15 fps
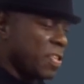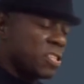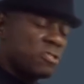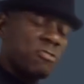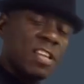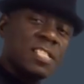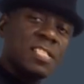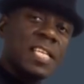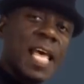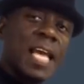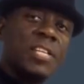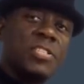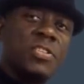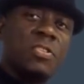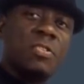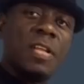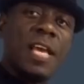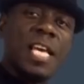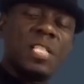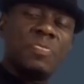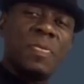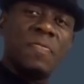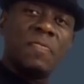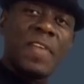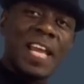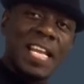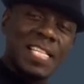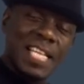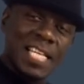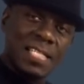this transaction has been
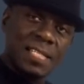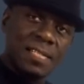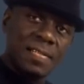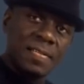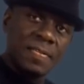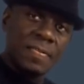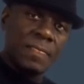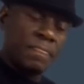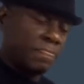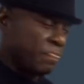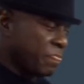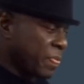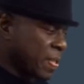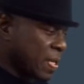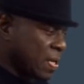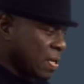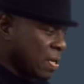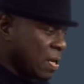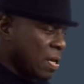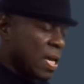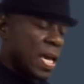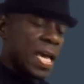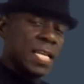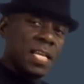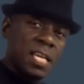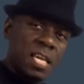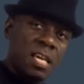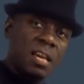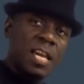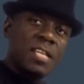validated, and
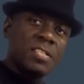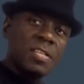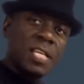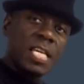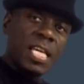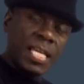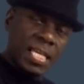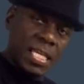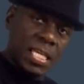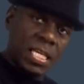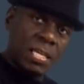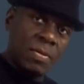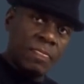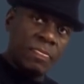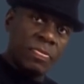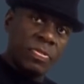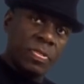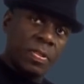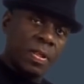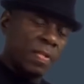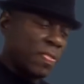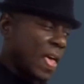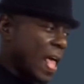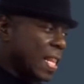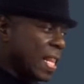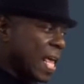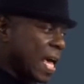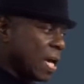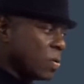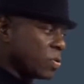here is a key that
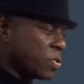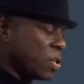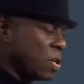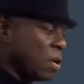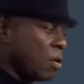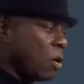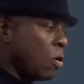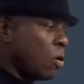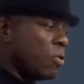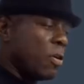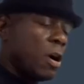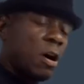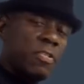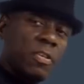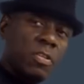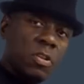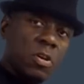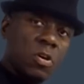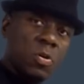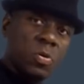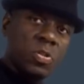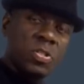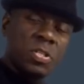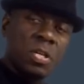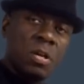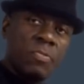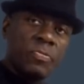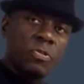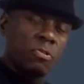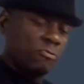allows all the other nodes
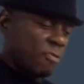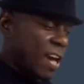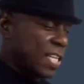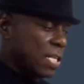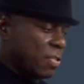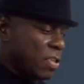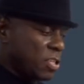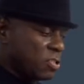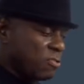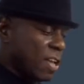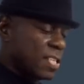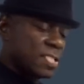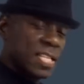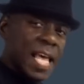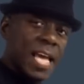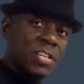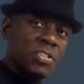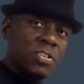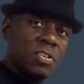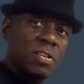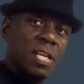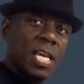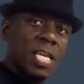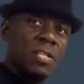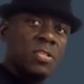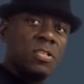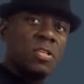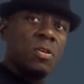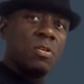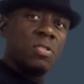to write this transaction
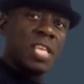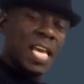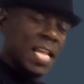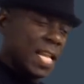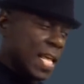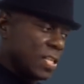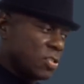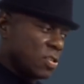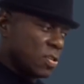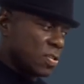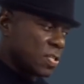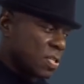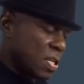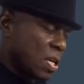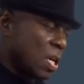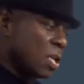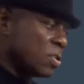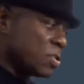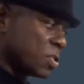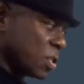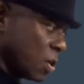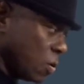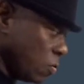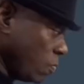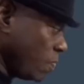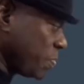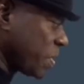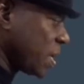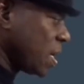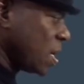into their ledgers. So
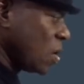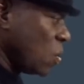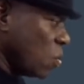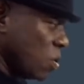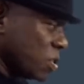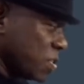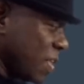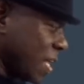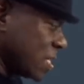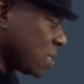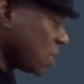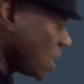once that's